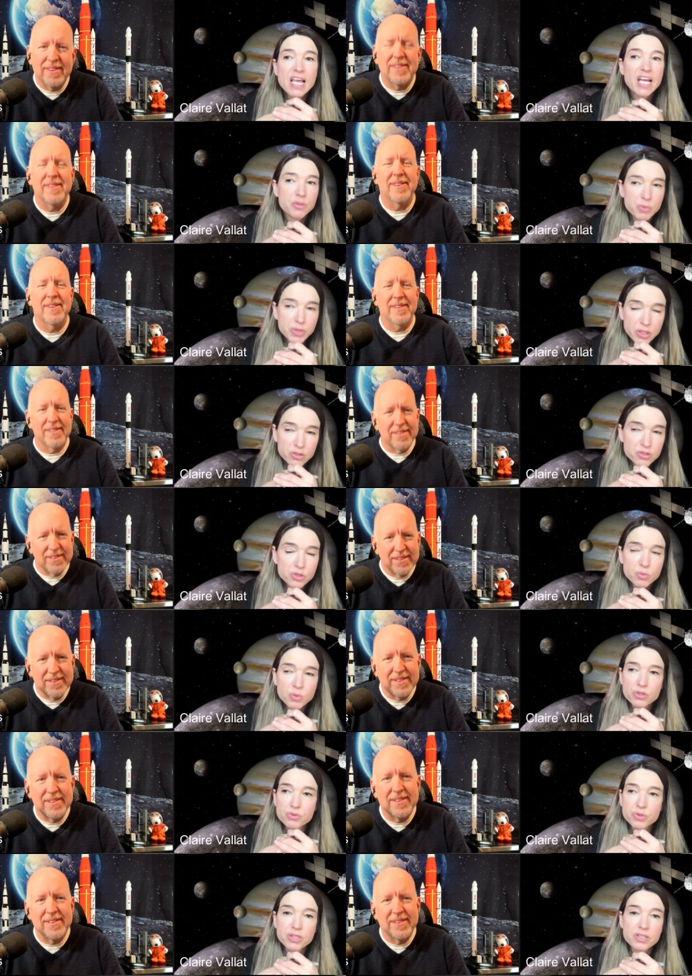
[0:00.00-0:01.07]
Speaker 1: and we also
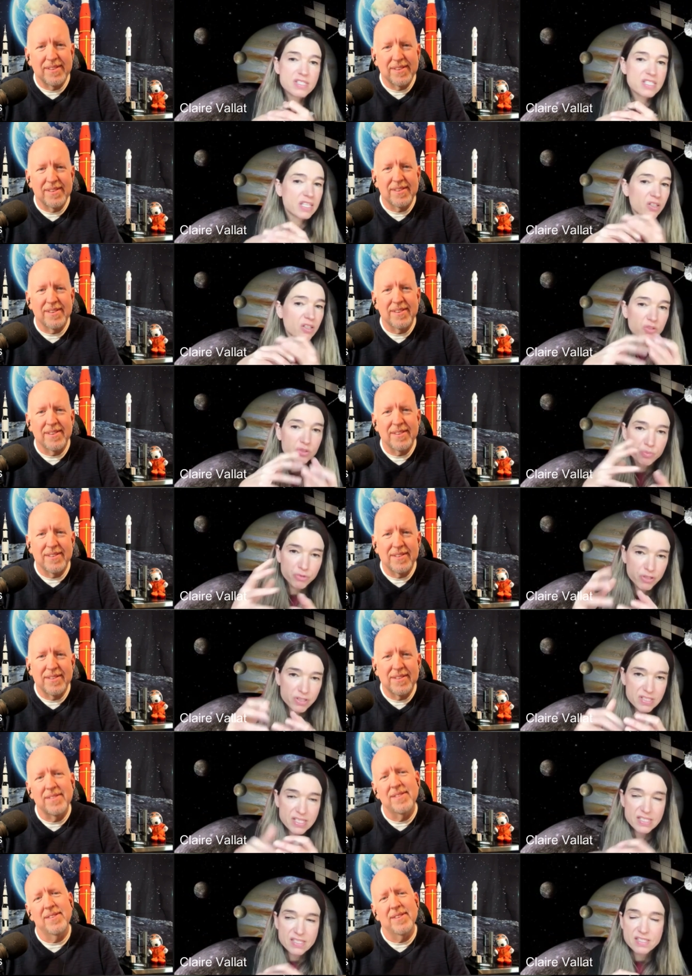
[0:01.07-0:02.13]
want to understand all the
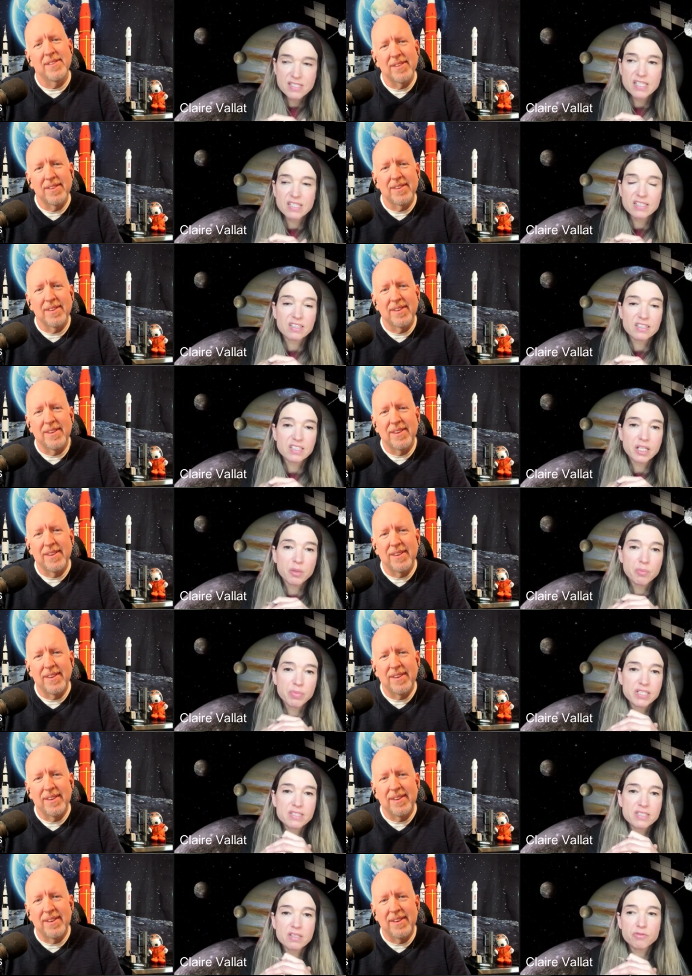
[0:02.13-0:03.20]
processes that are taking
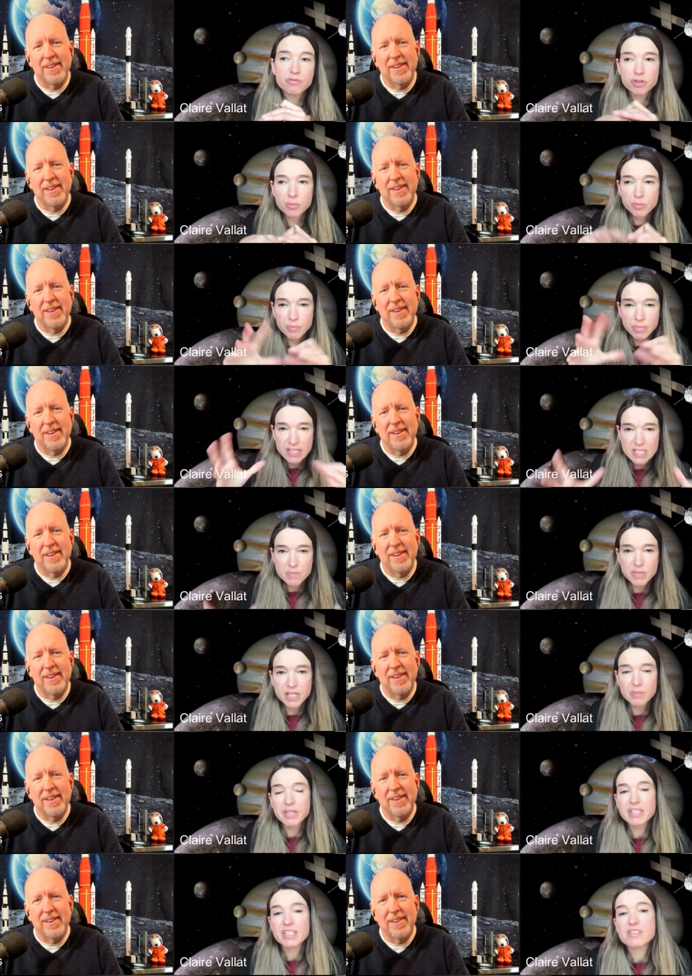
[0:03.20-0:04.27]
place from plasma
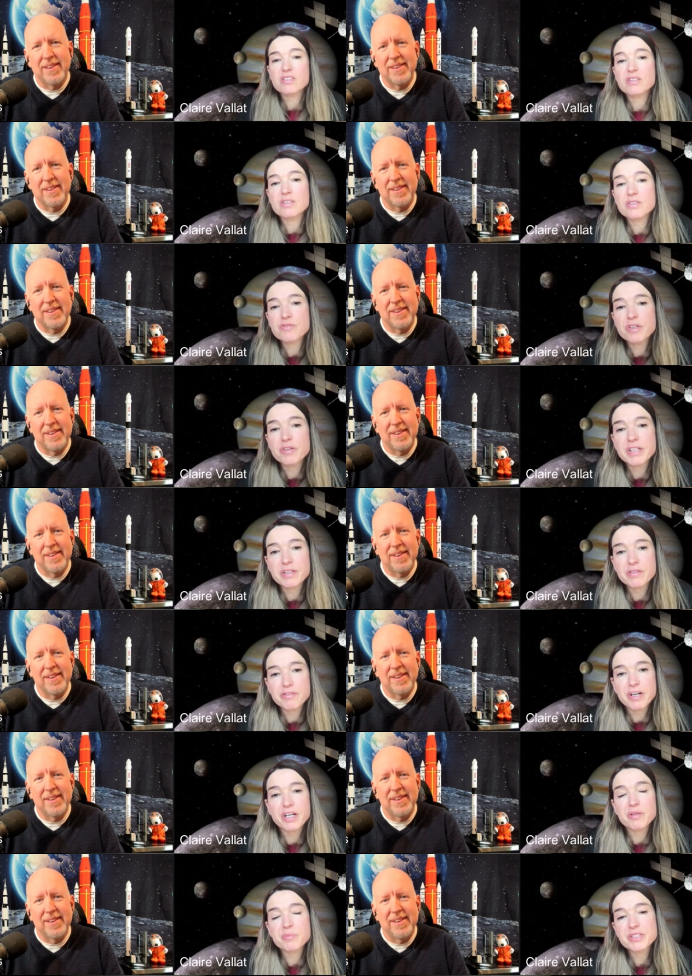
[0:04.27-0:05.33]
and magnetospheric
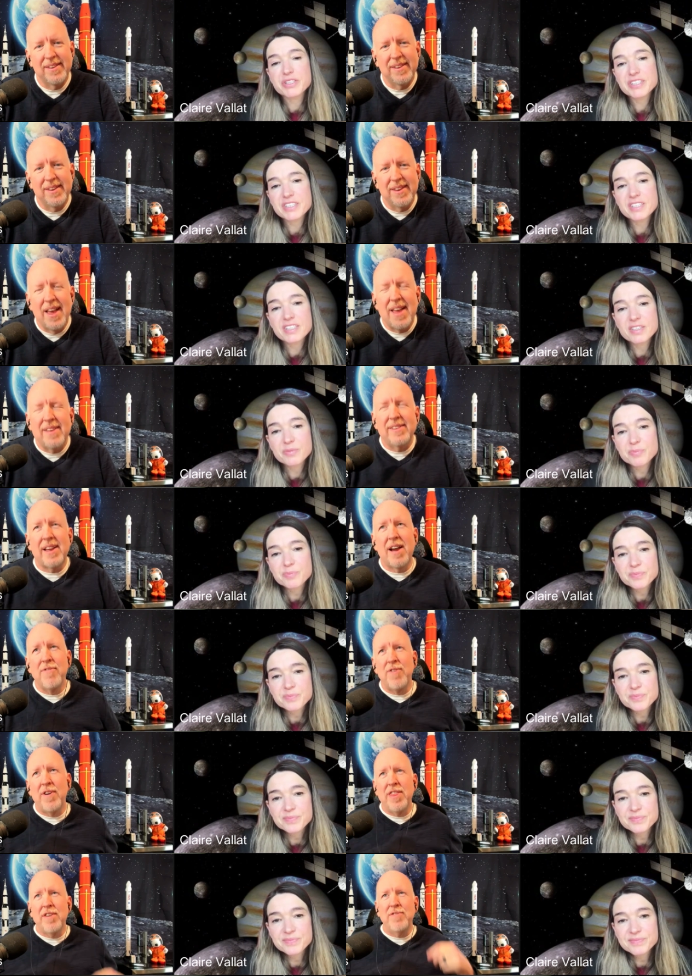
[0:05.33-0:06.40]
environment.
Speaker 2: See, I
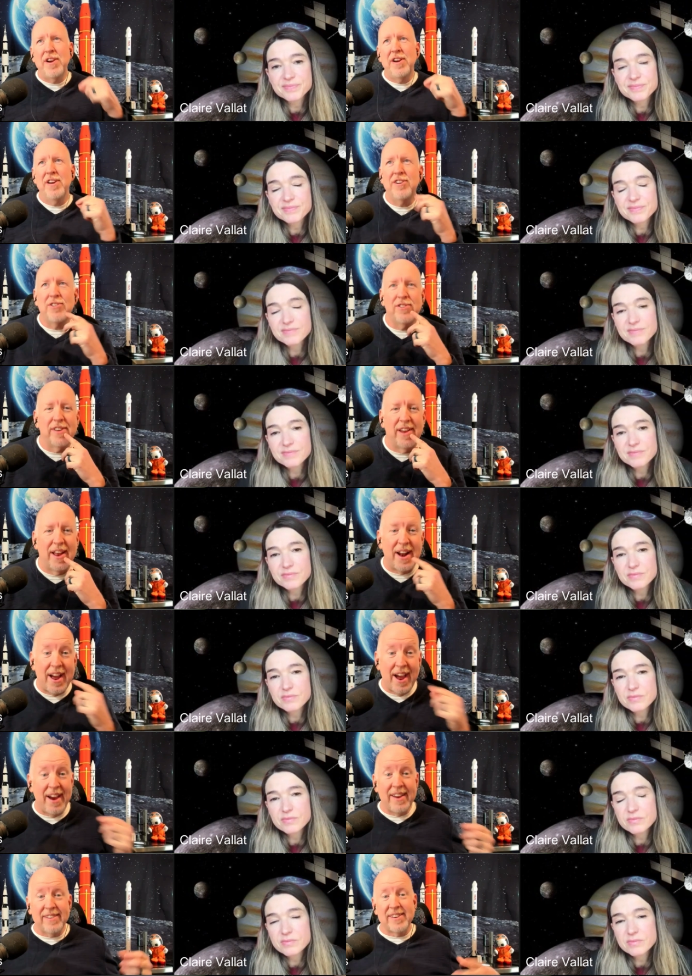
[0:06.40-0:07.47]
found that very interesting, and
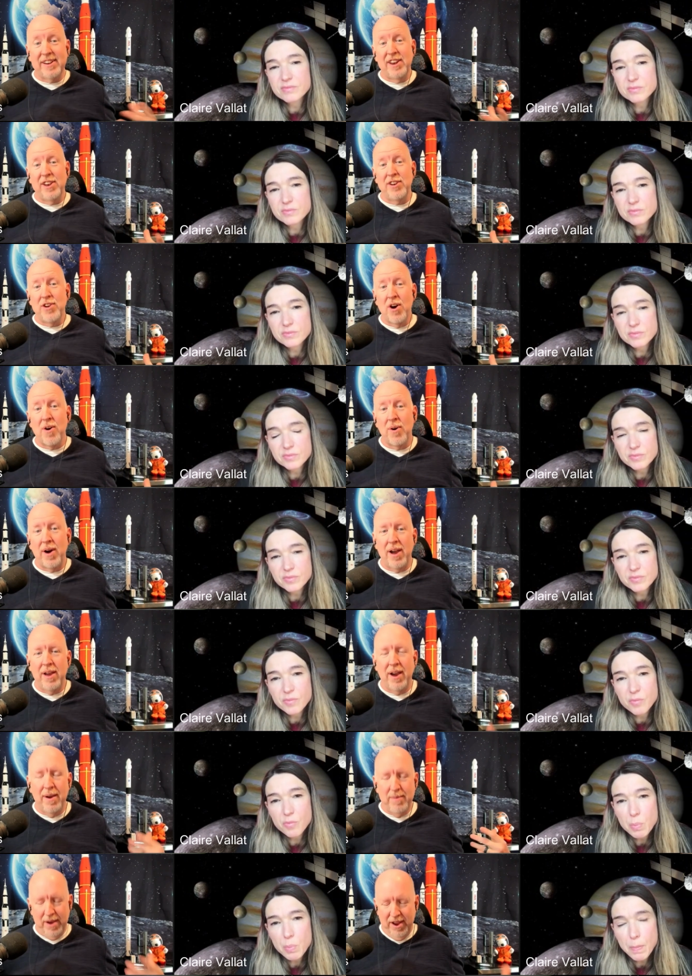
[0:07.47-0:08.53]
I guess I didn't know,
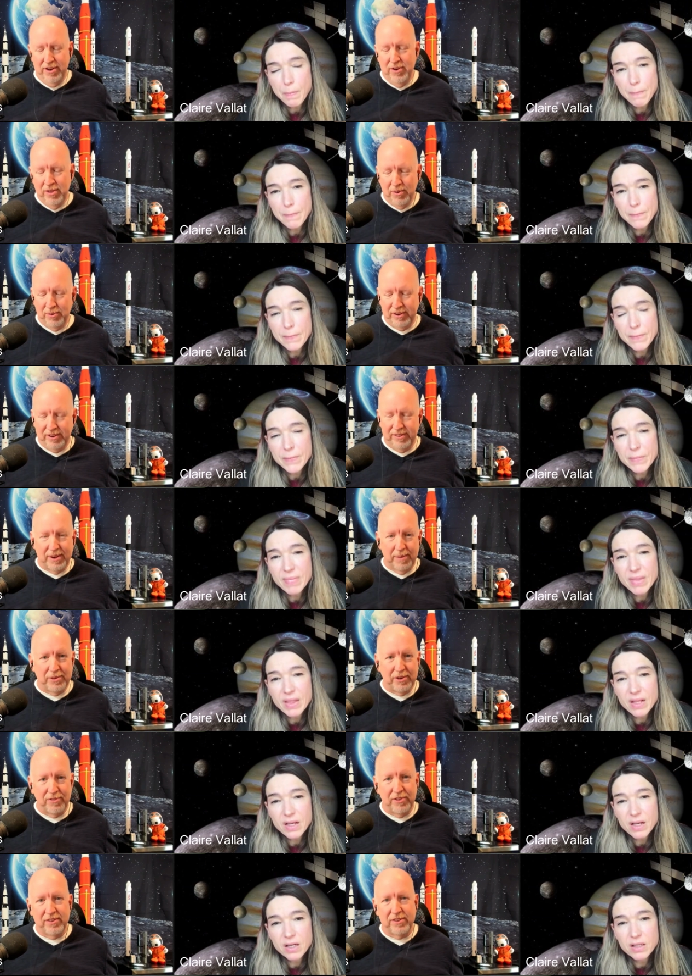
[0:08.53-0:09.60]
I knew there was a
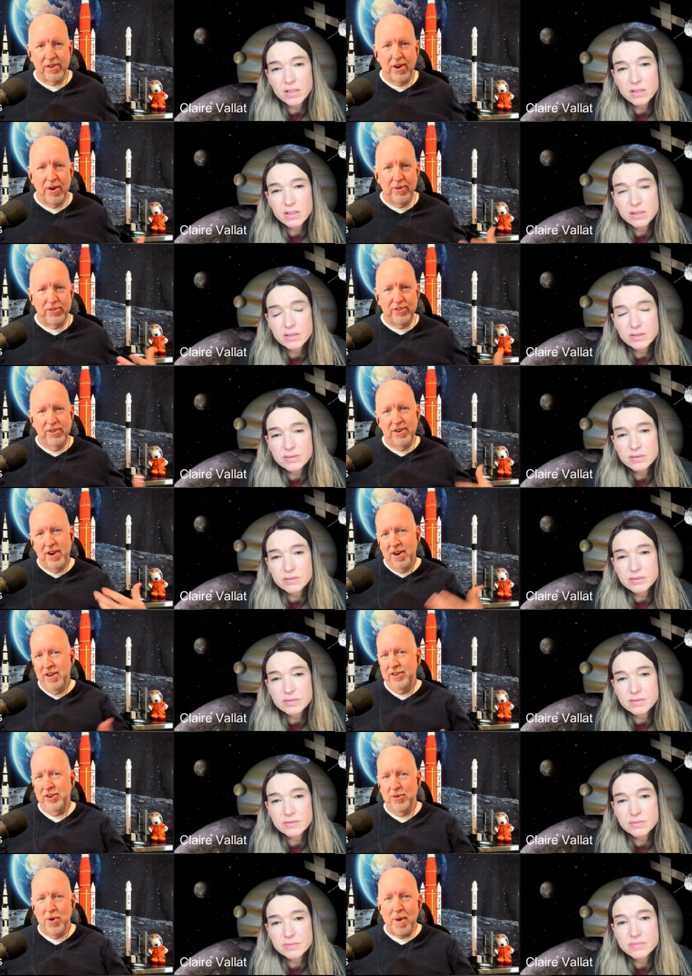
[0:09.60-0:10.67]
subsurface ocean
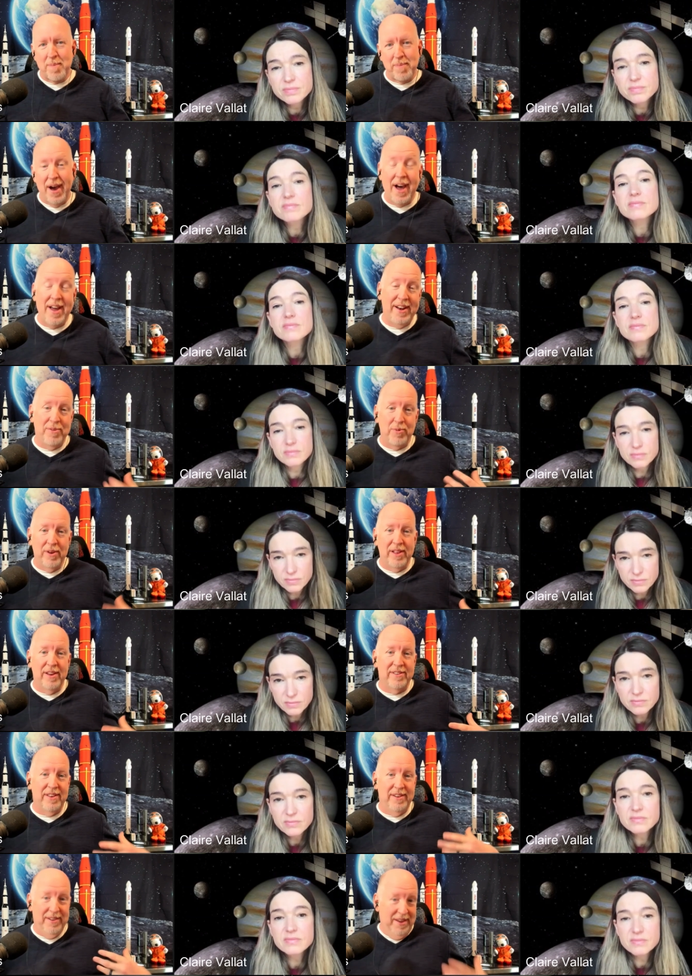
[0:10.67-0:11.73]
on Europa. I didn't realize that